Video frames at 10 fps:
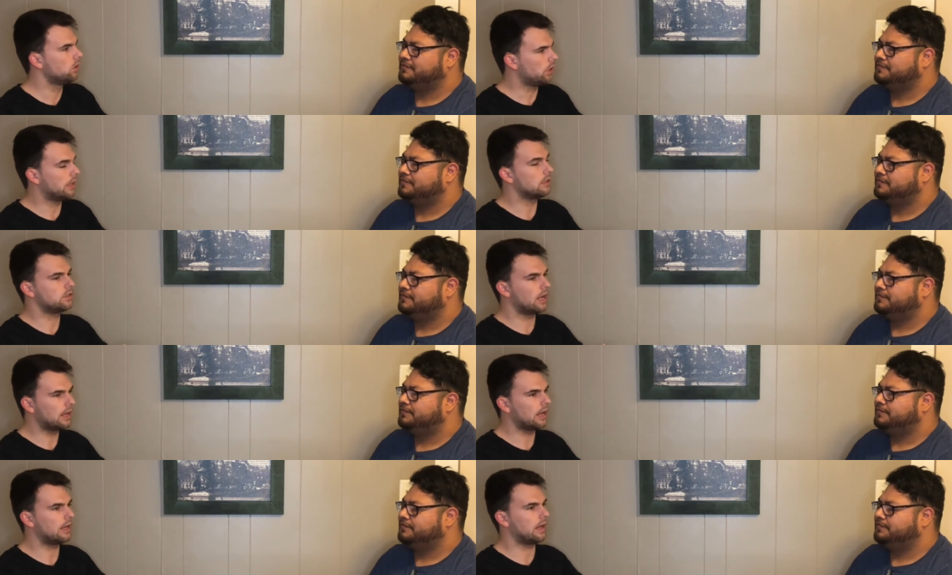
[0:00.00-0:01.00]
Speaker 1: and
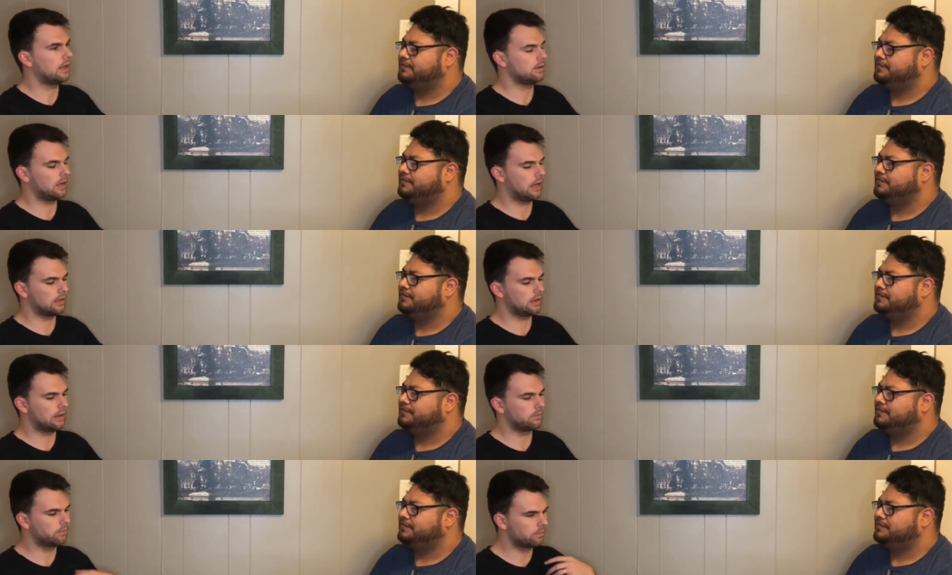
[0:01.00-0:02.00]
take and, and, and,
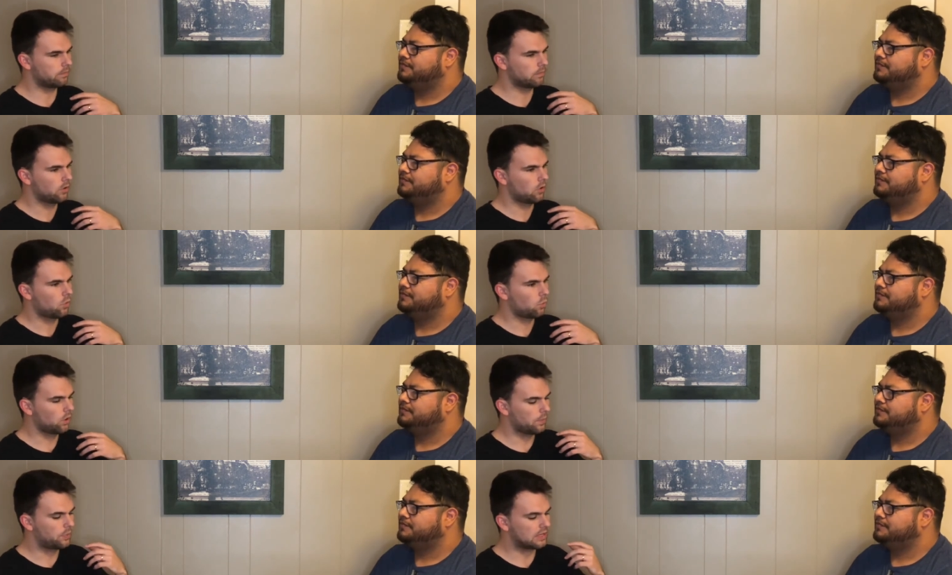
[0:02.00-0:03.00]
and
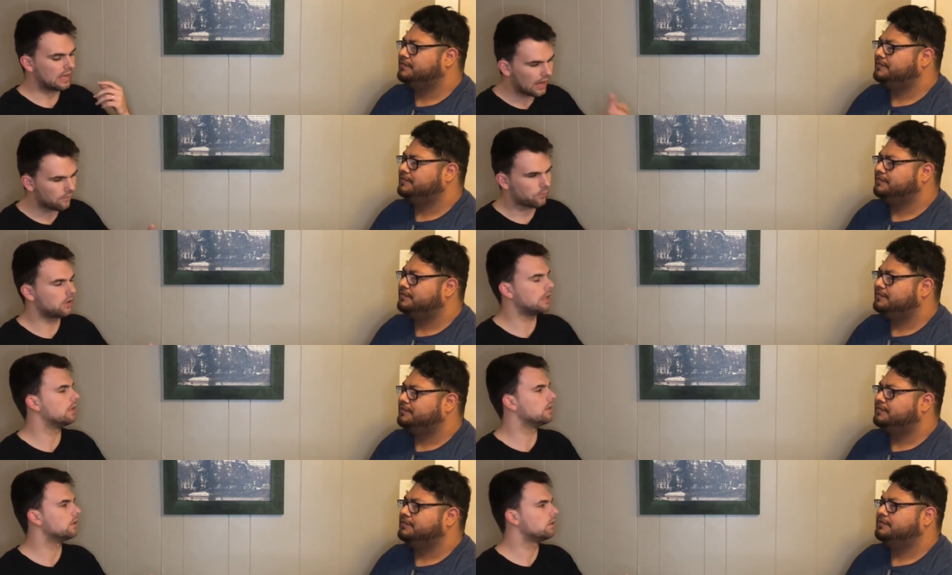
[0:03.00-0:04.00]
really put the effort
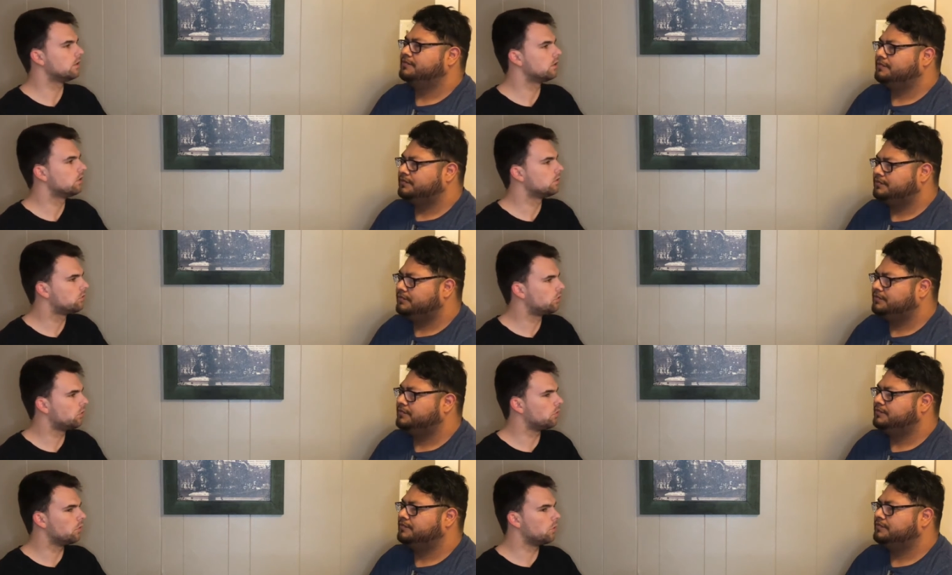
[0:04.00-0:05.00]
in
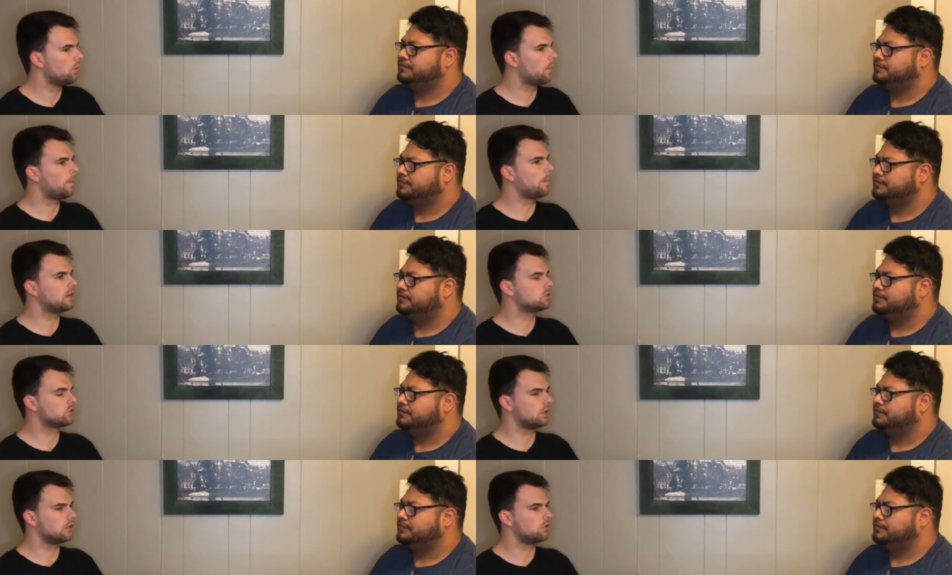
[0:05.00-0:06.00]
to make sure
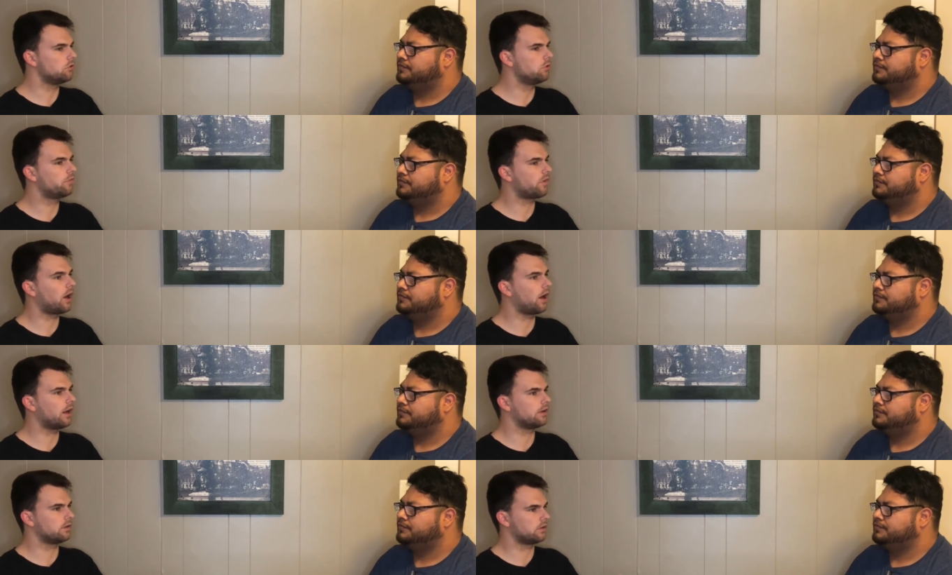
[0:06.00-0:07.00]
that you
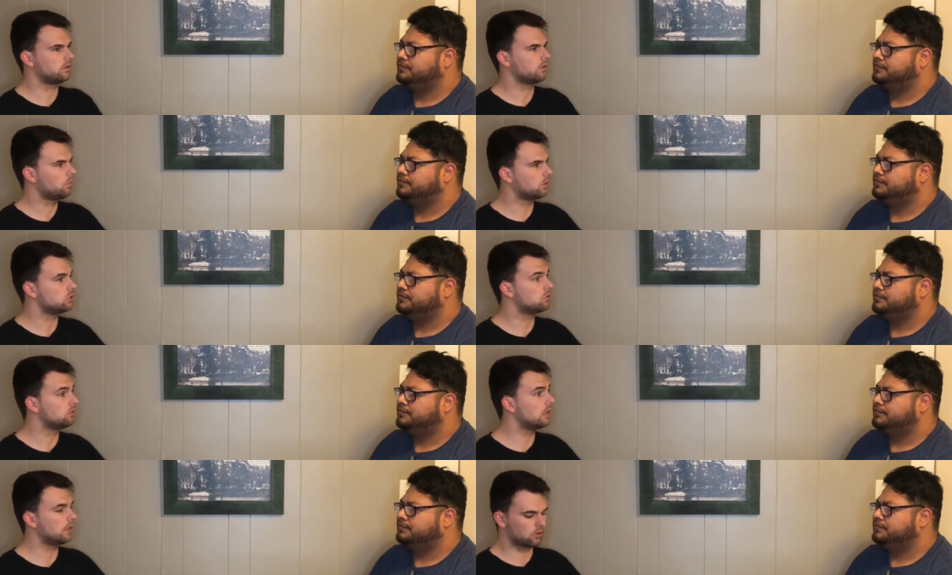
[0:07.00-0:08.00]
find what you
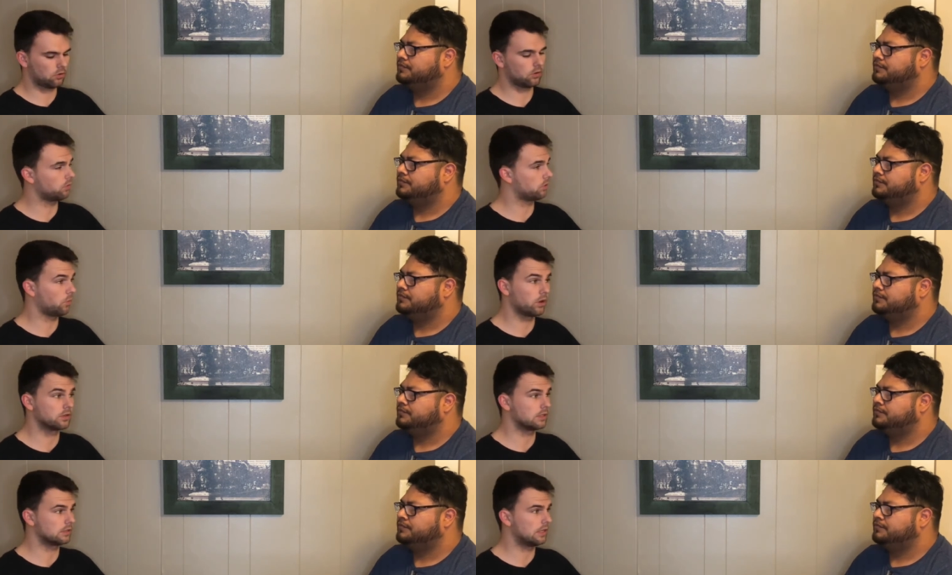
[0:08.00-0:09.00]
need according to what the word
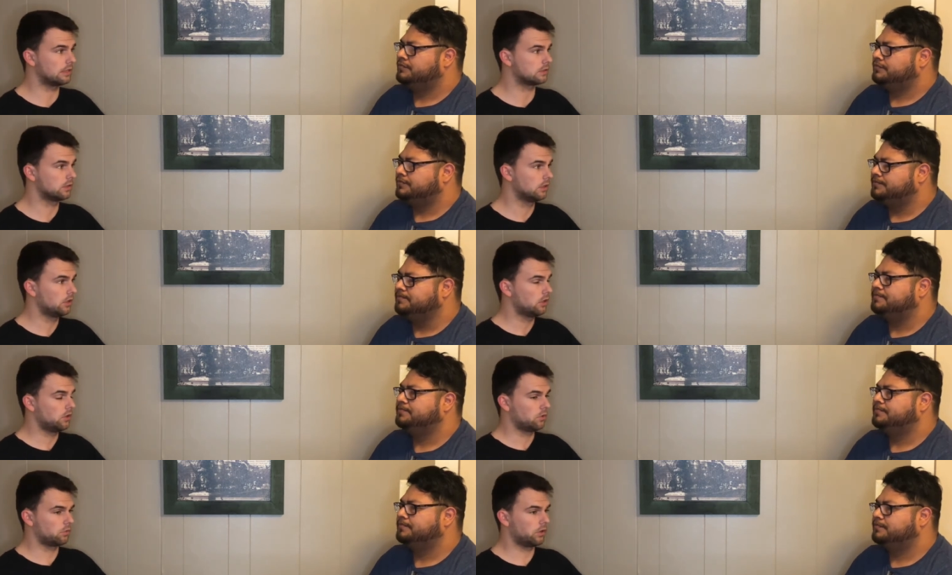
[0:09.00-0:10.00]
says and that's mm-hmm.
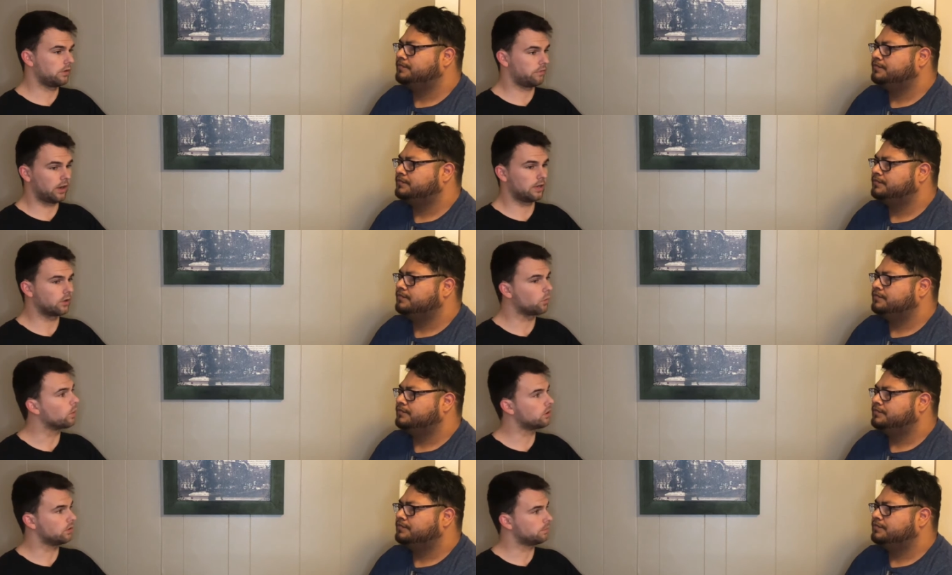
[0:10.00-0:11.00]
really finding a
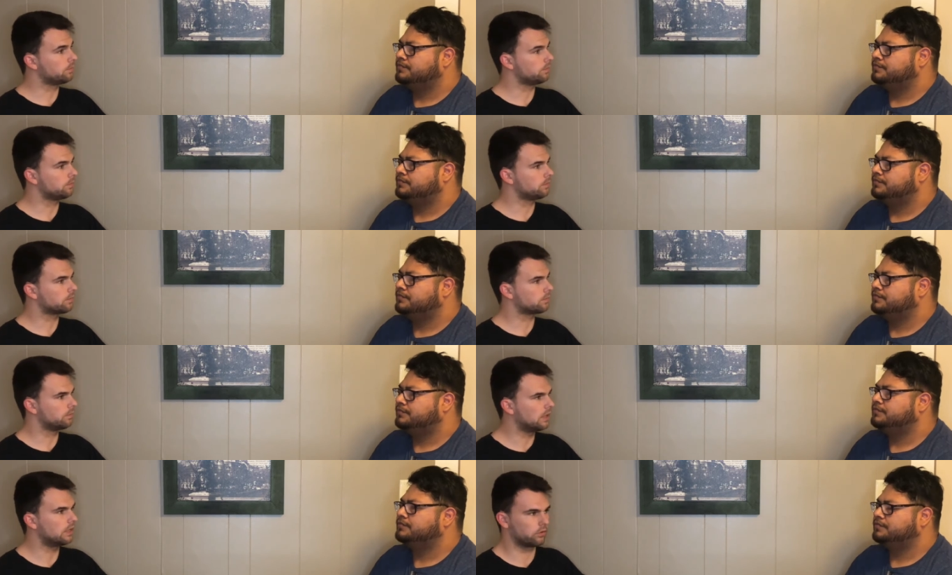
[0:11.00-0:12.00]
rhythm
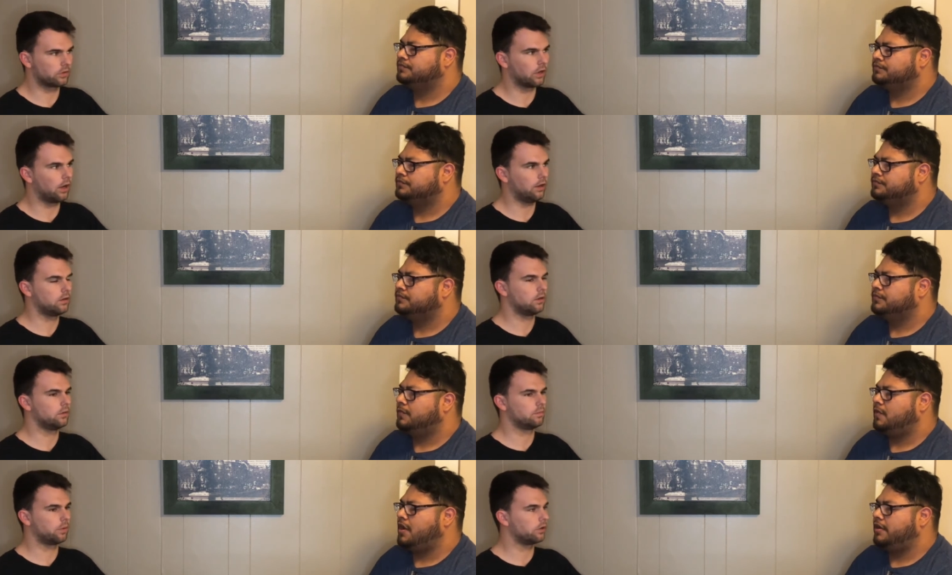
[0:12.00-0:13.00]
meeting with god
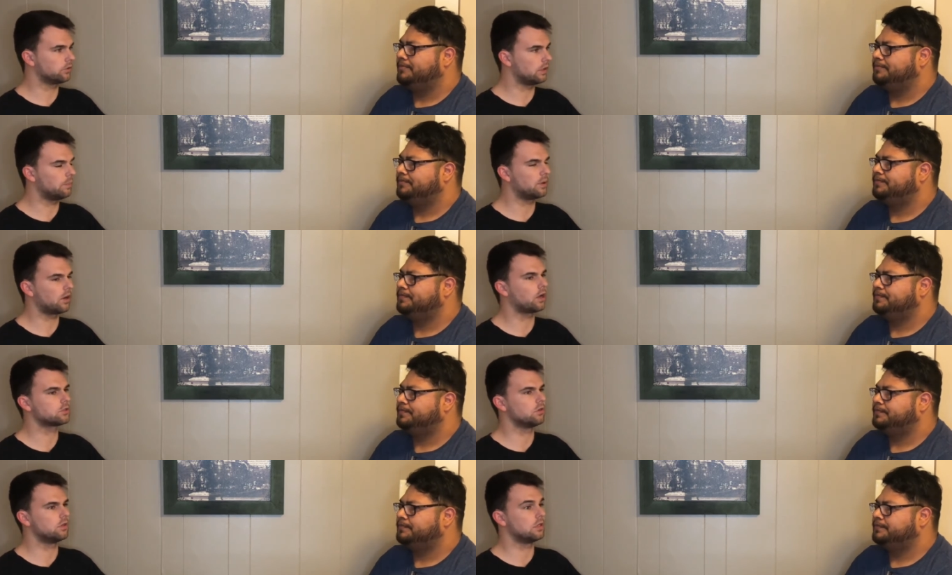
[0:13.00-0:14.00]
right. personally but
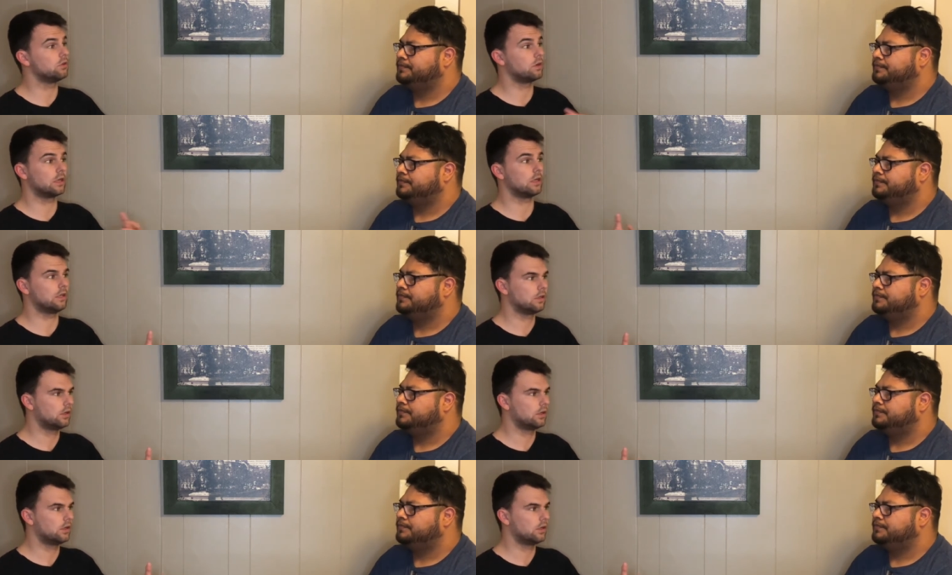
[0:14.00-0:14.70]
also then doing it